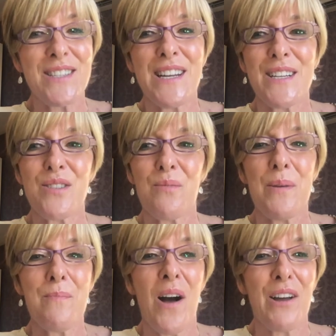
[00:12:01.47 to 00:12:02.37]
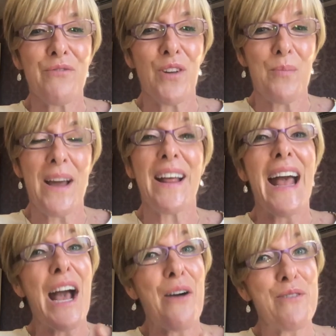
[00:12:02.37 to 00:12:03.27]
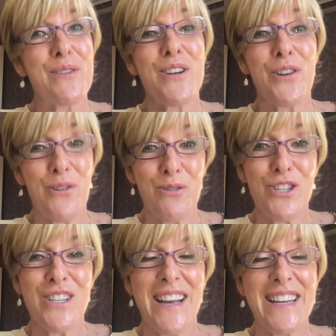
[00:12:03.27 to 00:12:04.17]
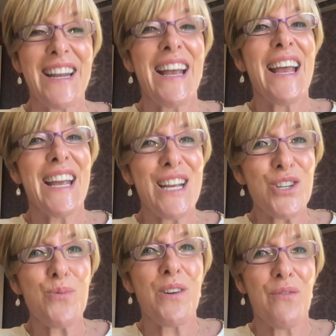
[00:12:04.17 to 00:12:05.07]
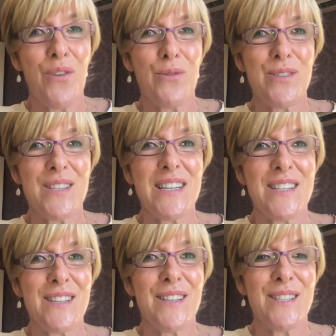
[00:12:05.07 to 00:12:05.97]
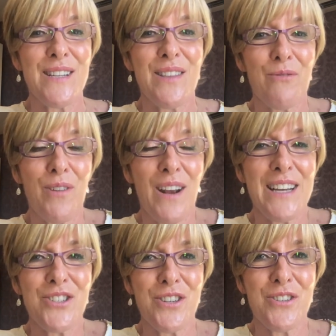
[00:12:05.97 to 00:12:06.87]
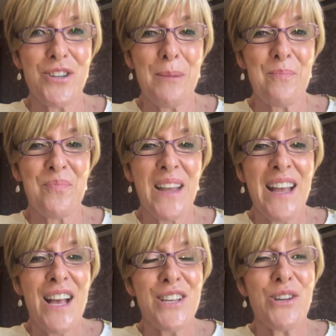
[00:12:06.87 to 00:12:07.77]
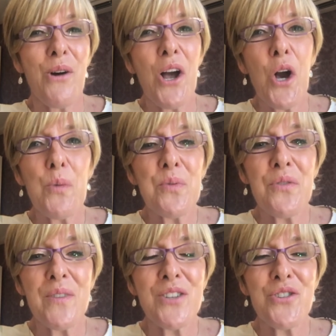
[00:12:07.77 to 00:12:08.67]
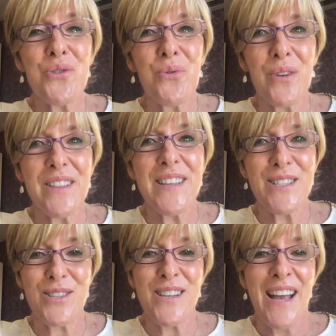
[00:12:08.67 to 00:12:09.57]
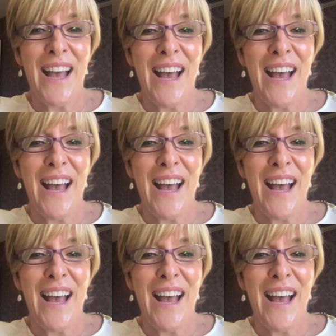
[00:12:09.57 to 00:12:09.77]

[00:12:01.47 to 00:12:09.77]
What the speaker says: need to be mindful about how we negotiate each one of those seasons in the relationship. So I hope you've enjoyed this